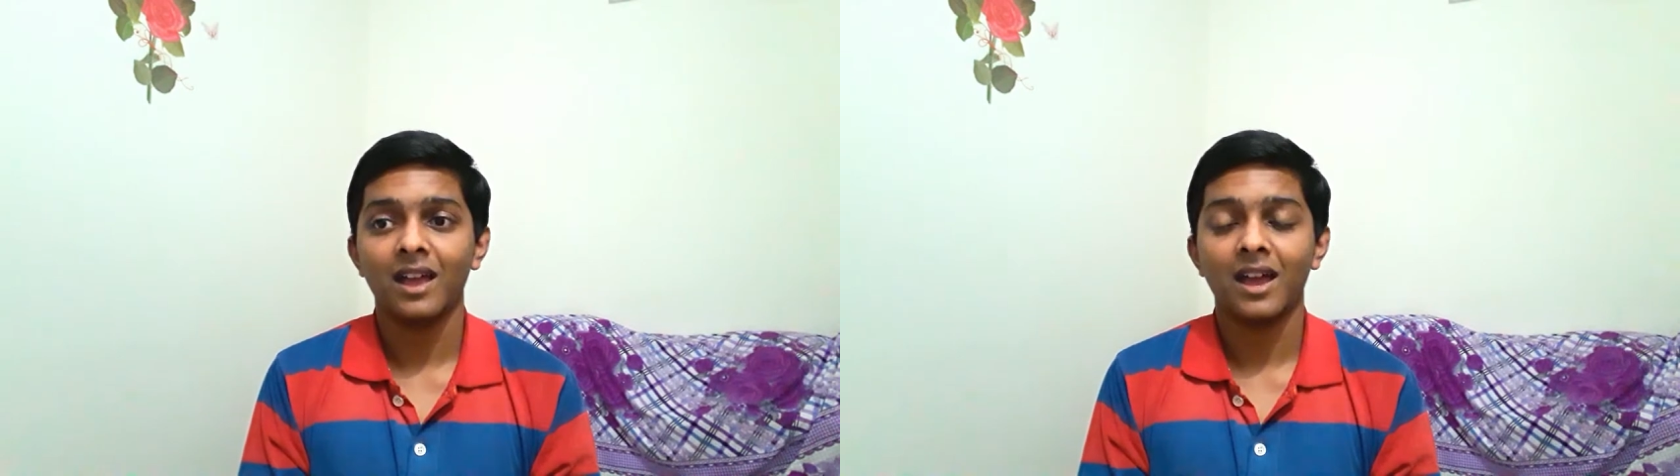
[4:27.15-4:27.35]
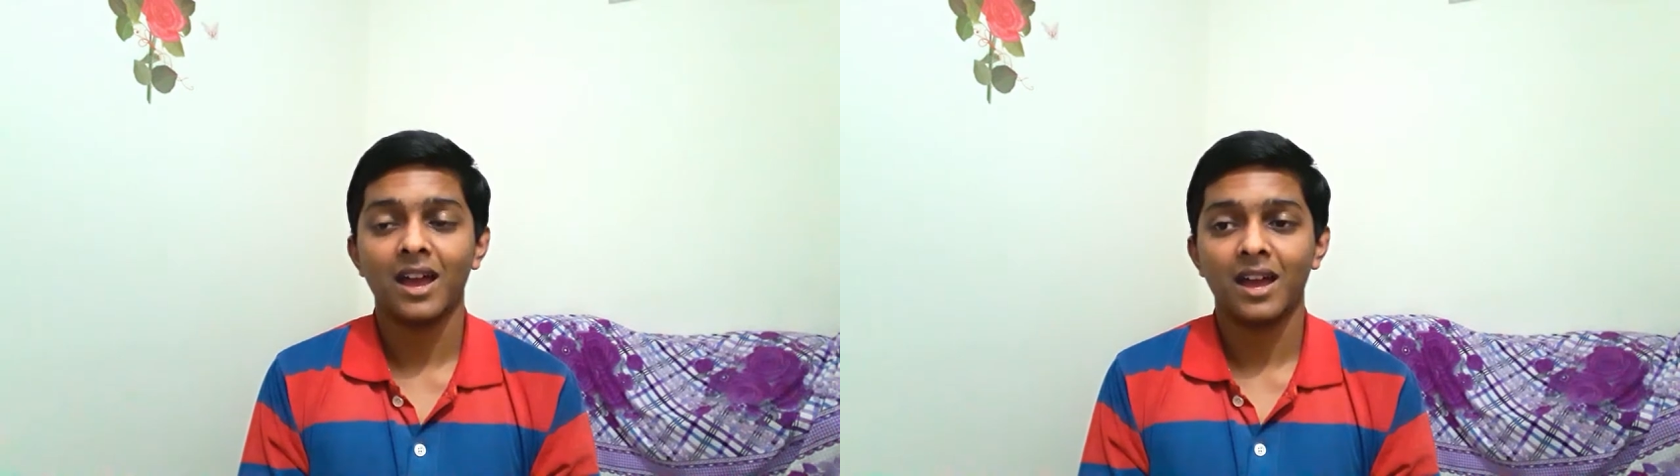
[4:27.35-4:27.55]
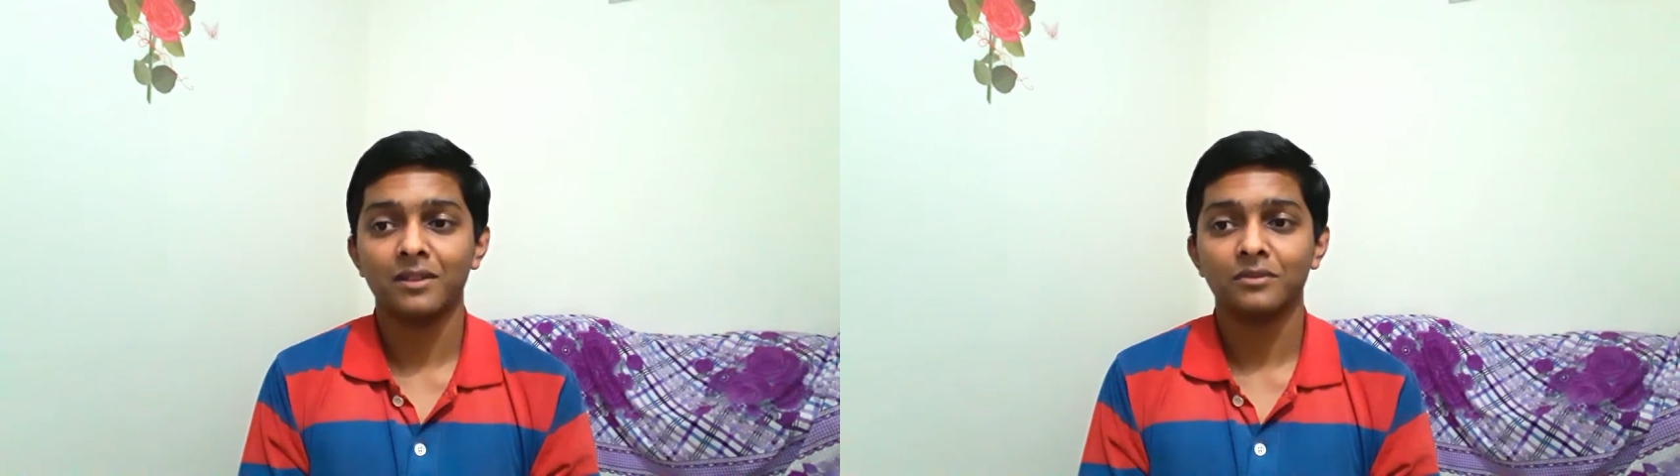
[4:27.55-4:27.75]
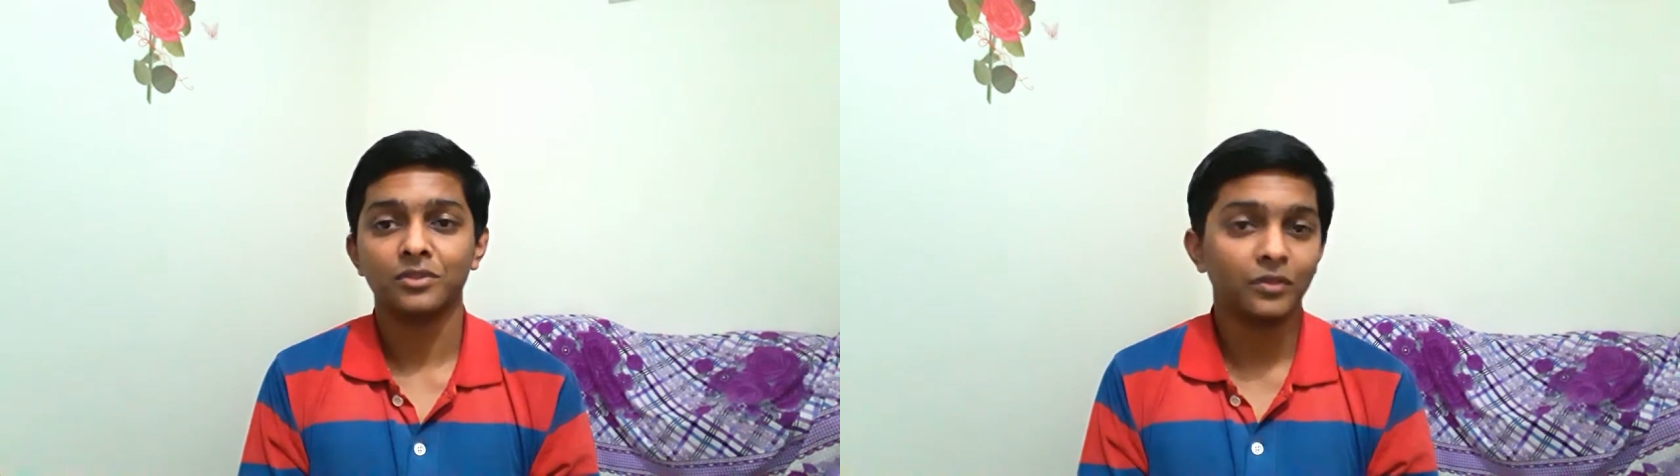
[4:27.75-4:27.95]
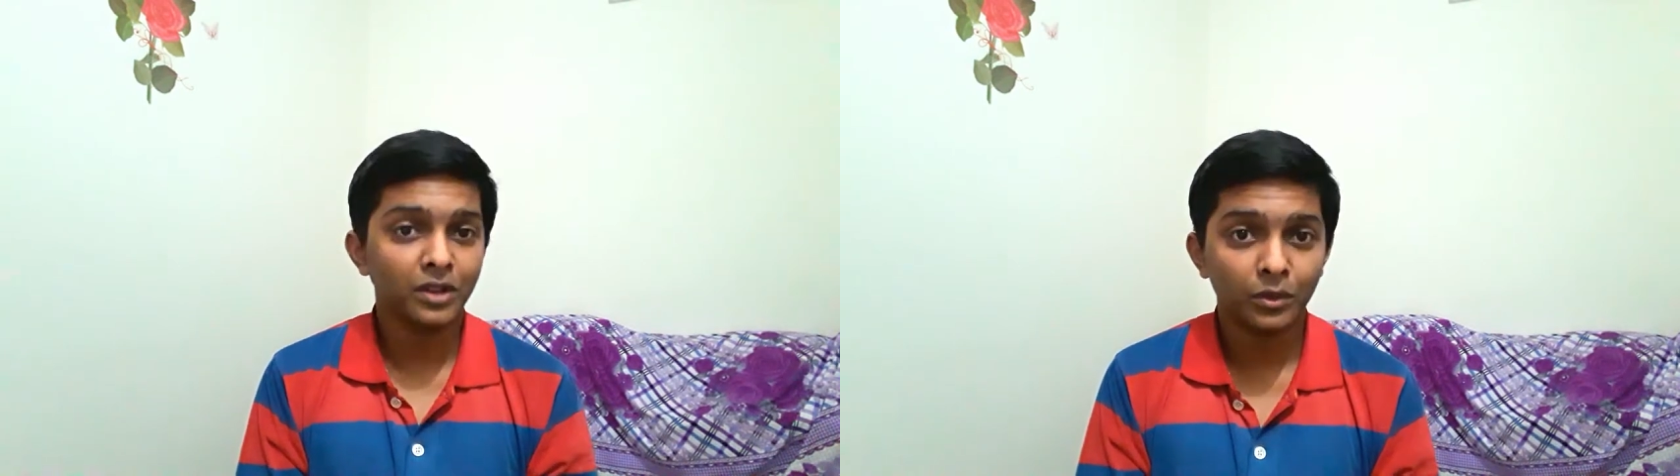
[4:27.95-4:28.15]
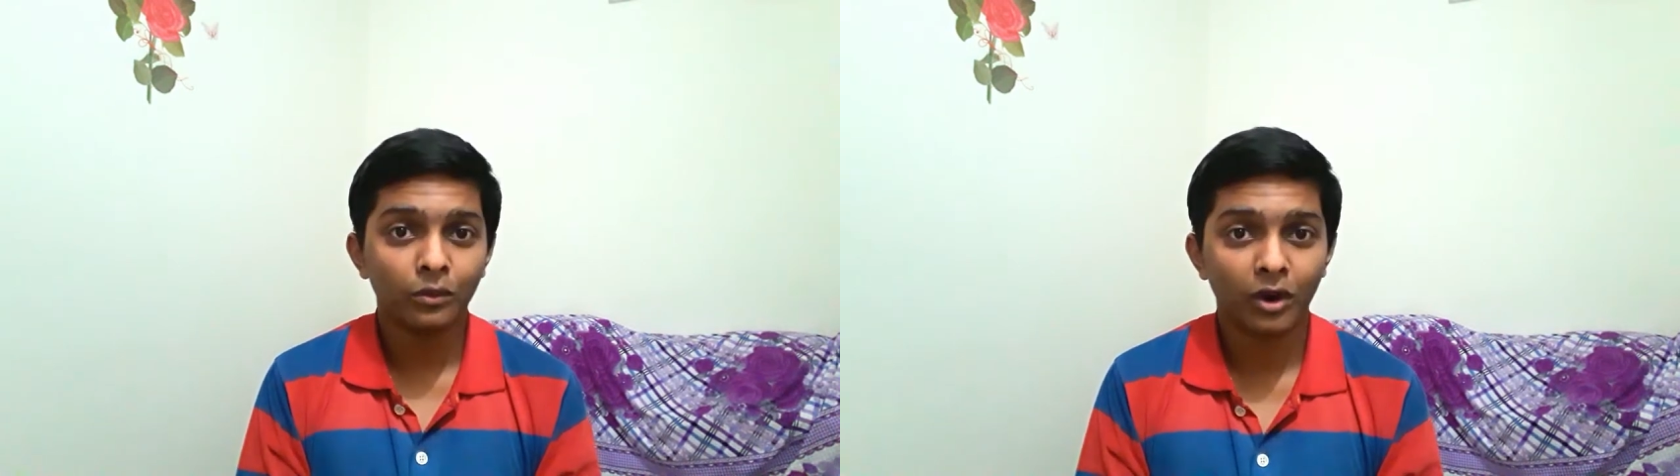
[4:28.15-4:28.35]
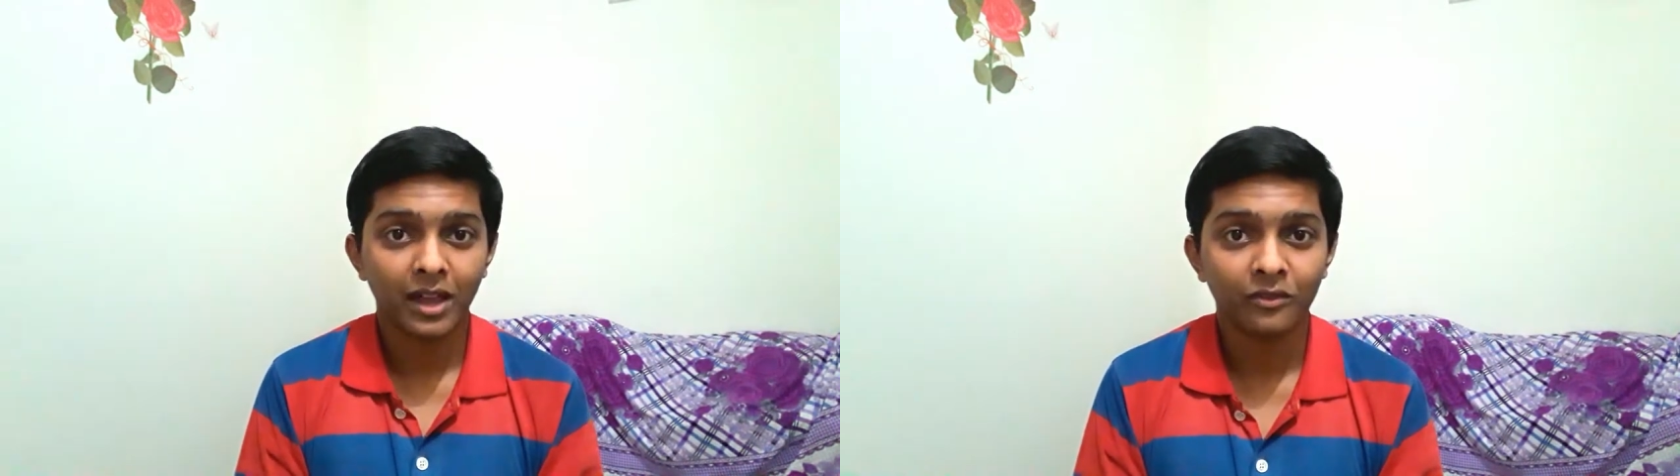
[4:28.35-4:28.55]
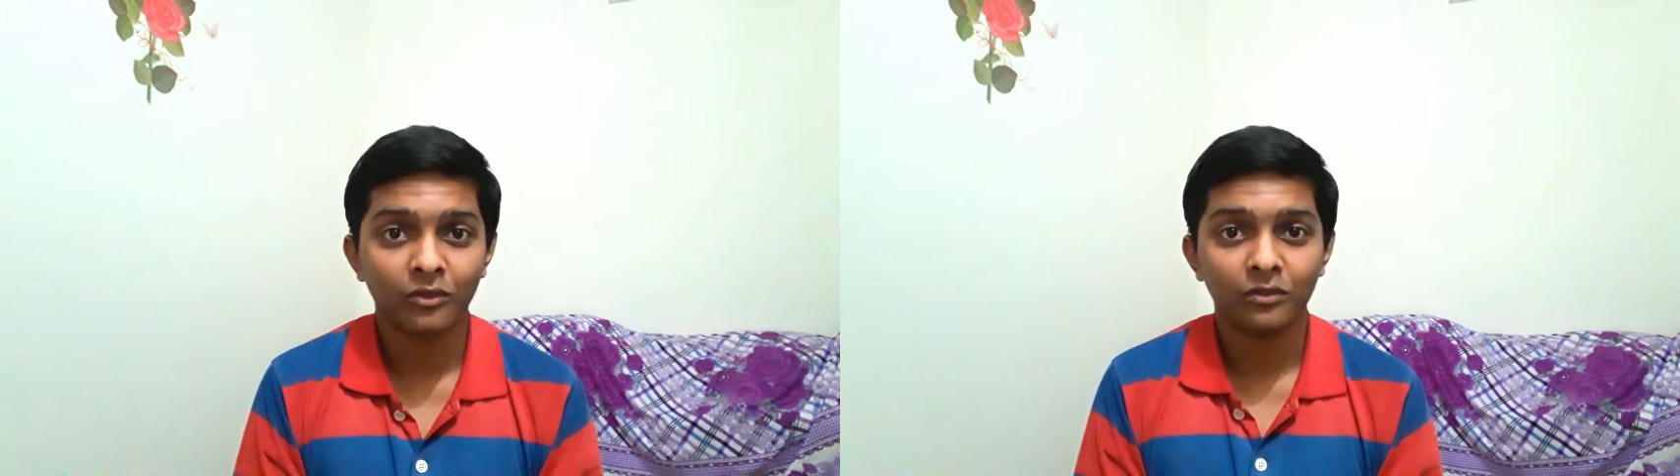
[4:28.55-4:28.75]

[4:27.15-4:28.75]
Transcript: and you will know what I